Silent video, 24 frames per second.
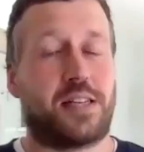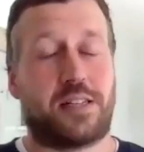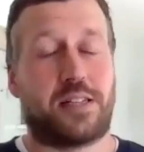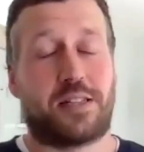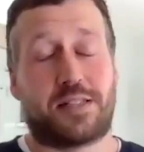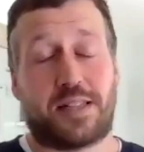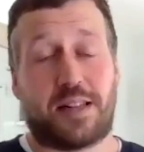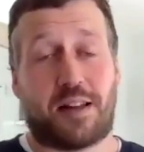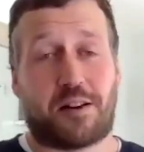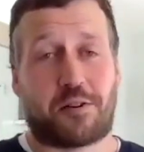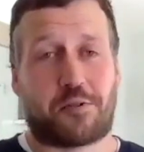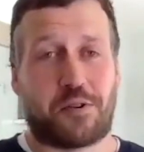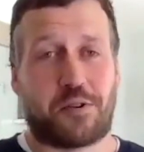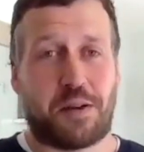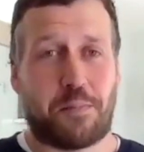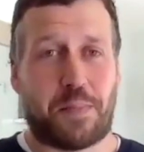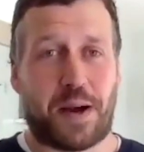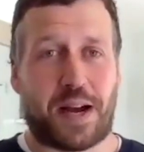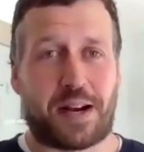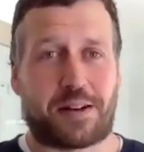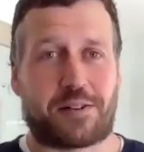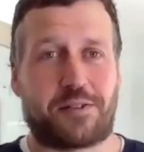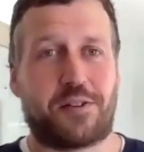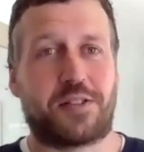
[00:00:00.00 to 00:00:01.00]
It's not going to
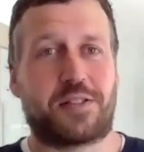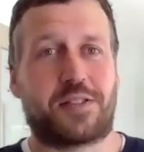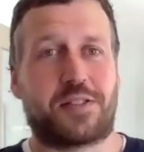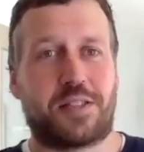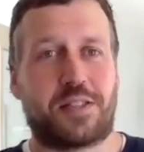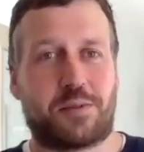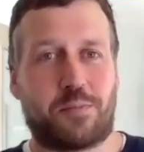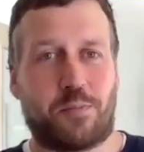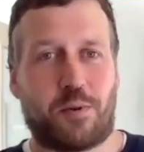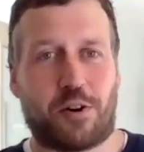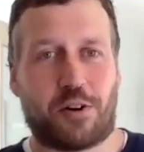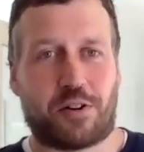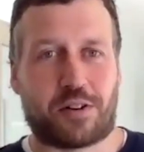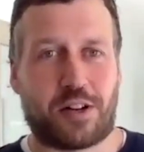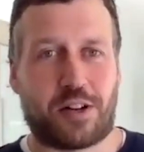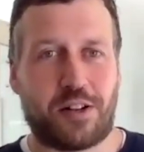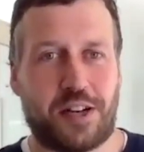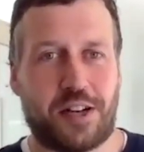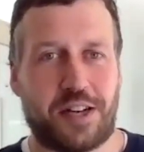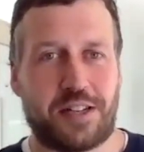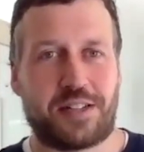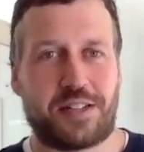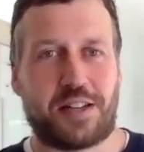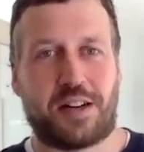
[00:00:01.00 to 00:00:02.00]
impact us. It's more
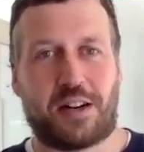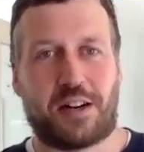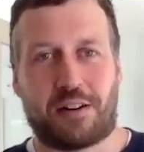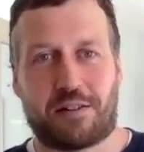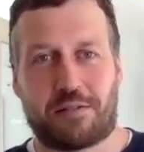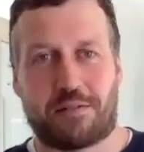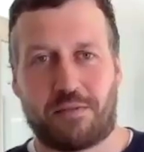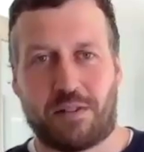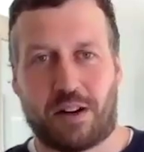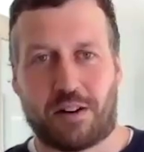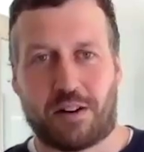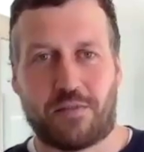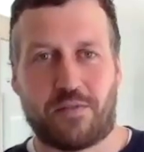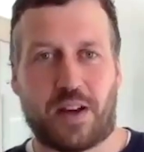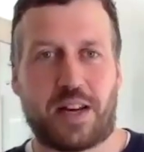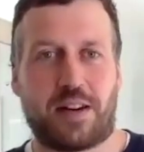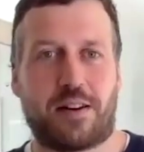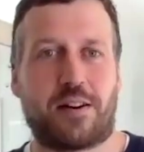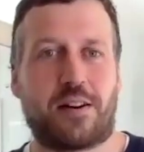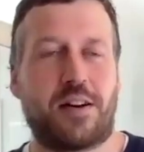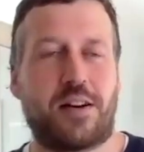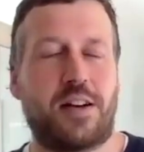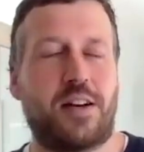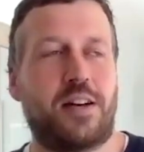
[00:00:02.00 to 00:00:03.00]
client, our
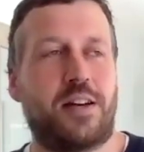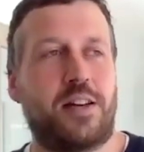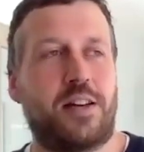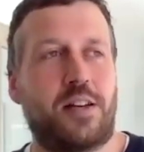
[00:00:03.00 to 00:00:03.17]
vendor.